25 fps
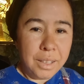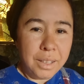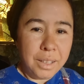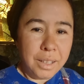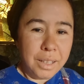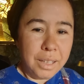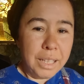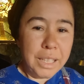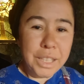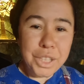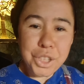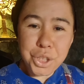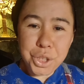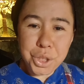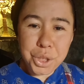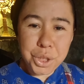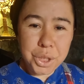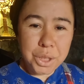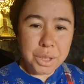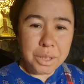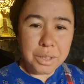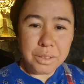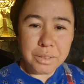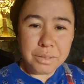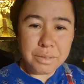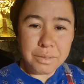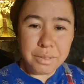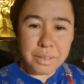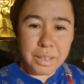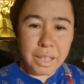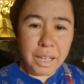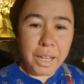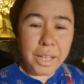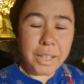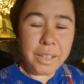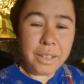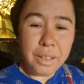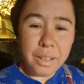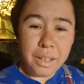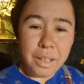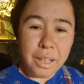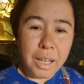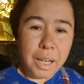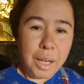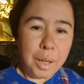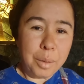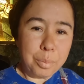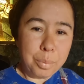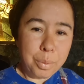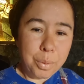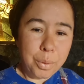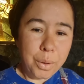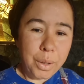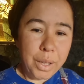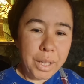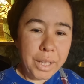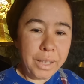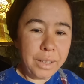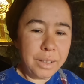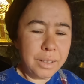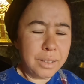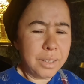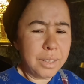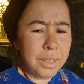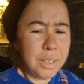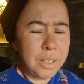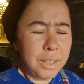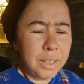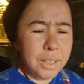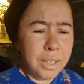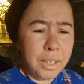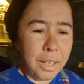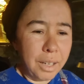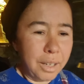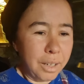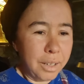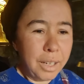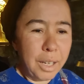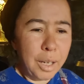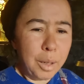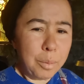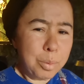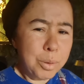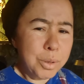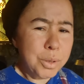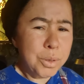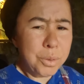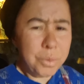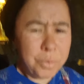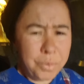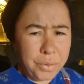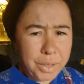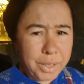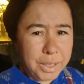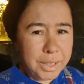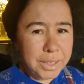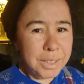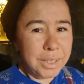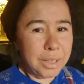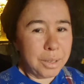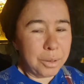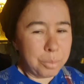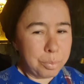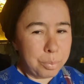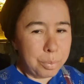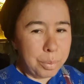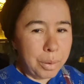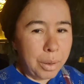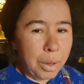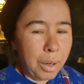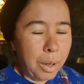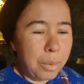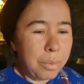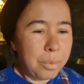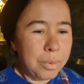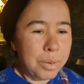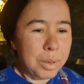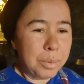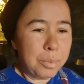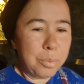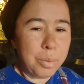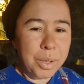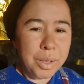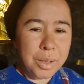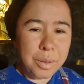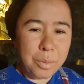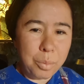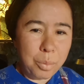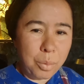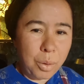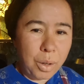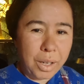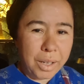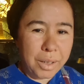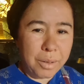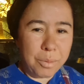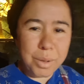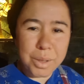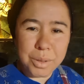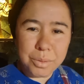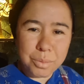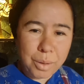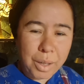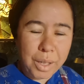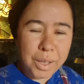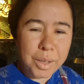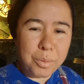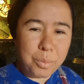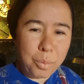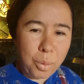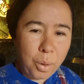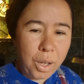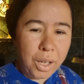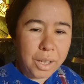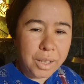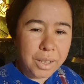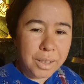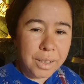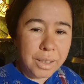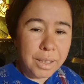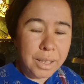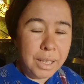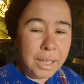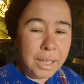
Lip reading: And each night I pray, God help us to fix our problem with the water, with running water.